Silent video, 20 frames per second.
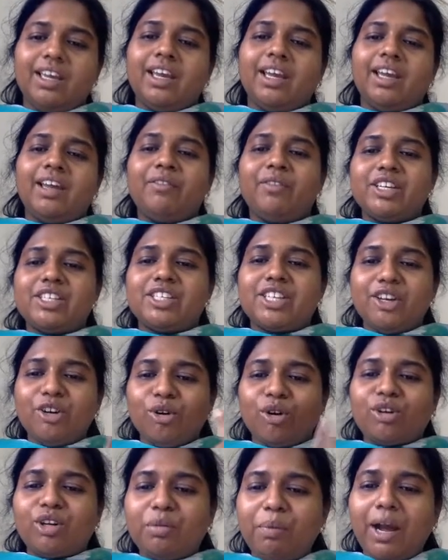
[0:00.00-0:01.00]
And when she
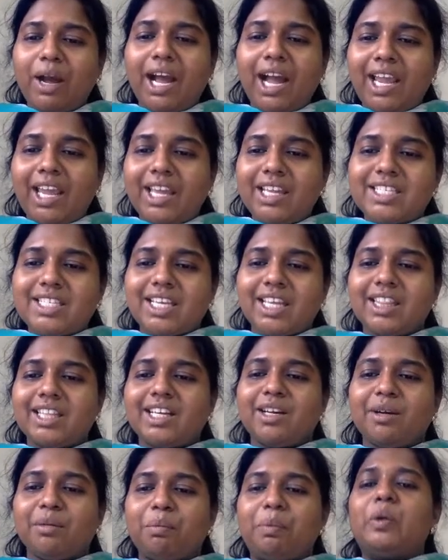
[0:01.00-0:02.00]
looked back inside the
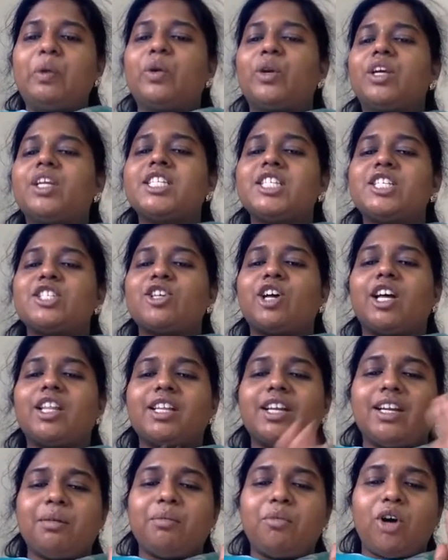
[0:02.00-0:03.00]
computer, she saw
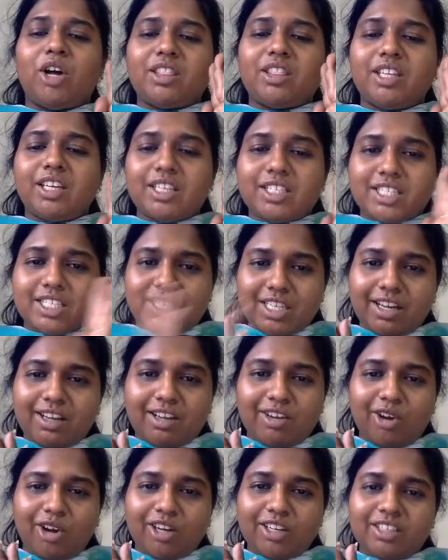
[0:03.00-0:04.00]
that a moth had stuck
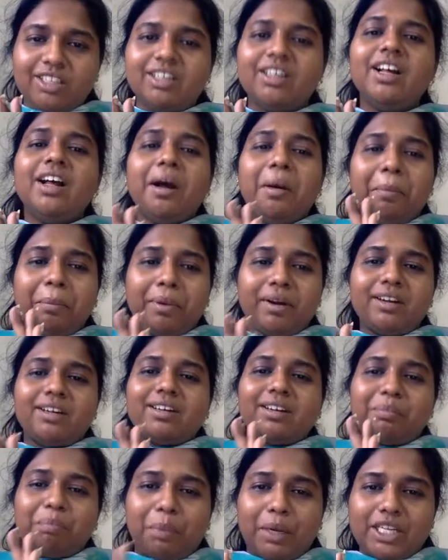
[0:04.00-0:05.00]
on the
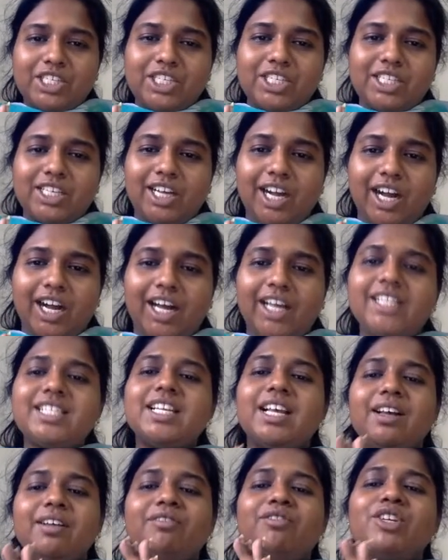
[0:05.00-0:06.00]
printed punched cards,
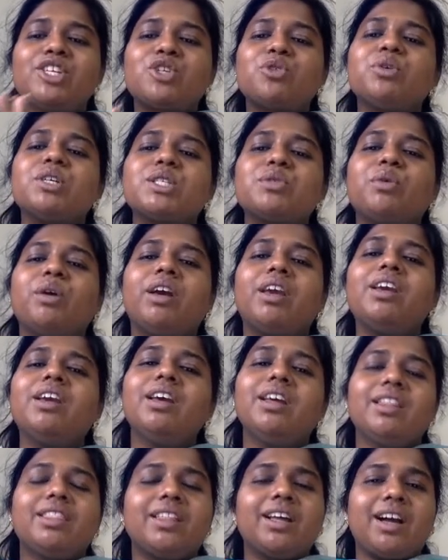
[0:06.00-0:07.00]
which was why
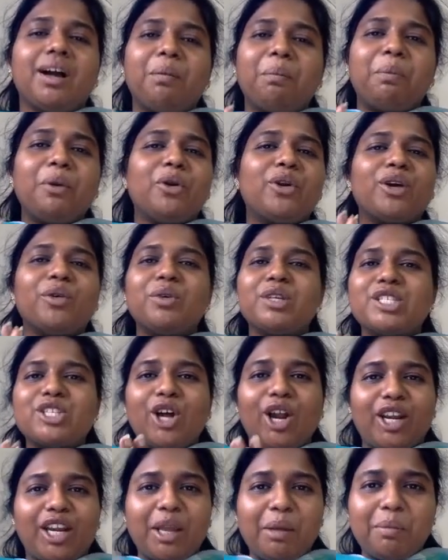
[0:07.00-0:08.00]
the computer was
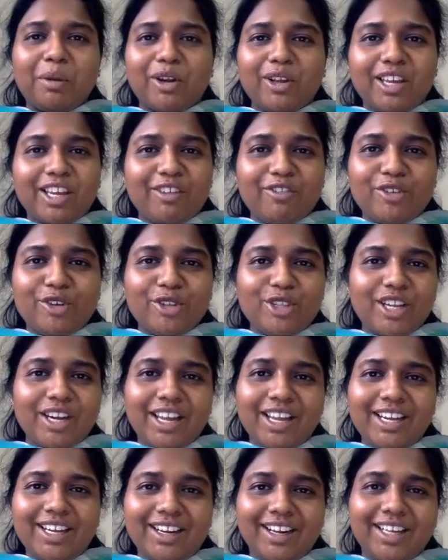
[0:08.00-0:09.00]
not able to give you the
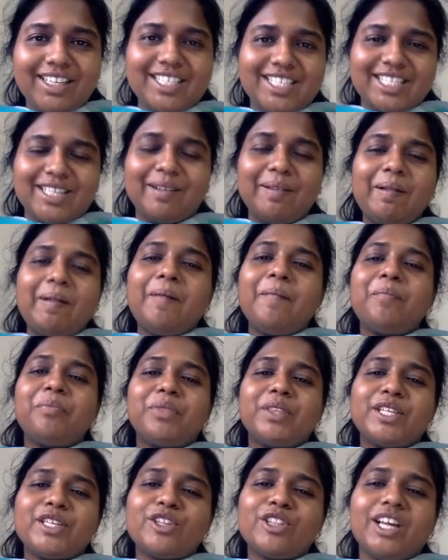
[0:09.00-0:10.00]
right answer.
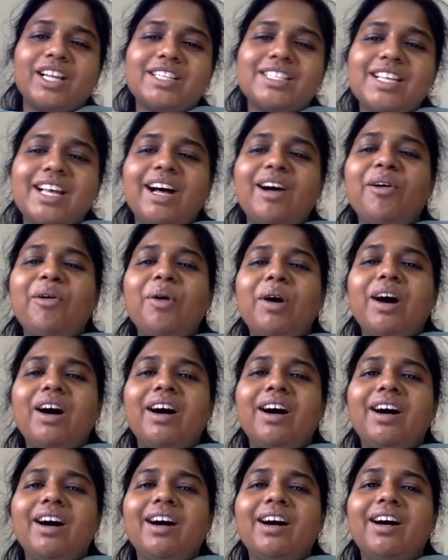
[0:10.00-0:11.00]
So that's
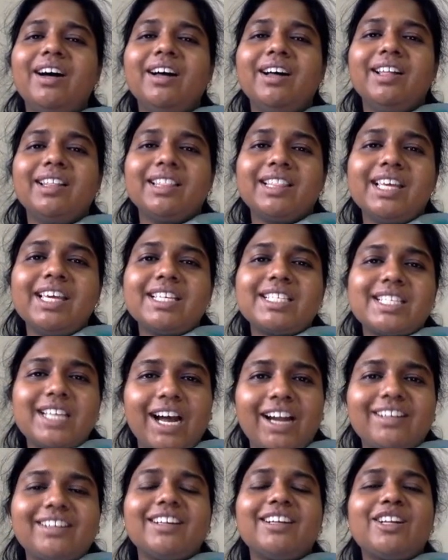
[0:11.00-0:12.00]
how they
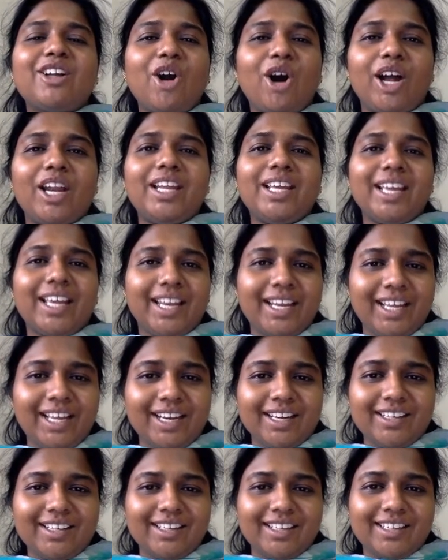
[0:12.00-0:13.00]
started calling an
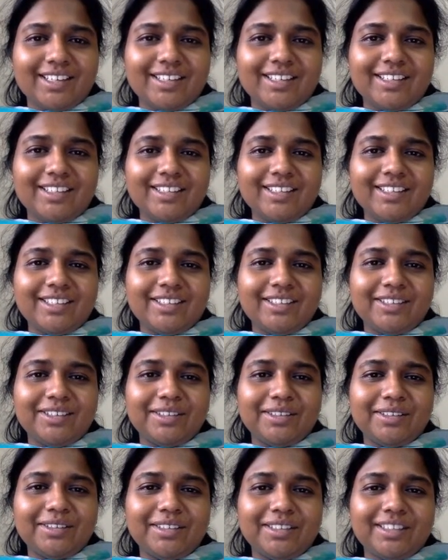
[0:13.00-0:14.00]
error
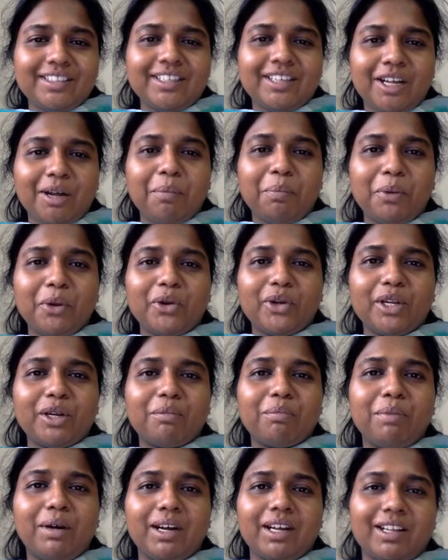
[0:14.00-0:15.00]
a computer
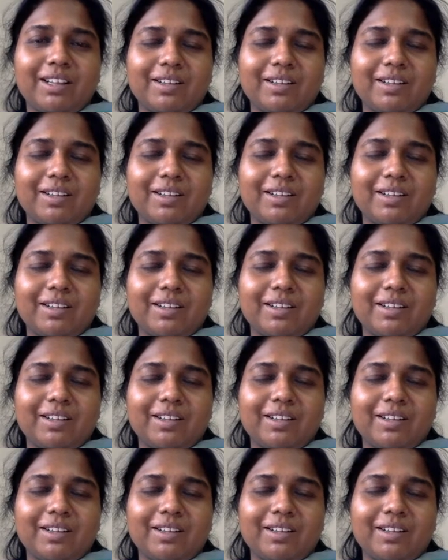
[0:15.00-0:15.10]
bug.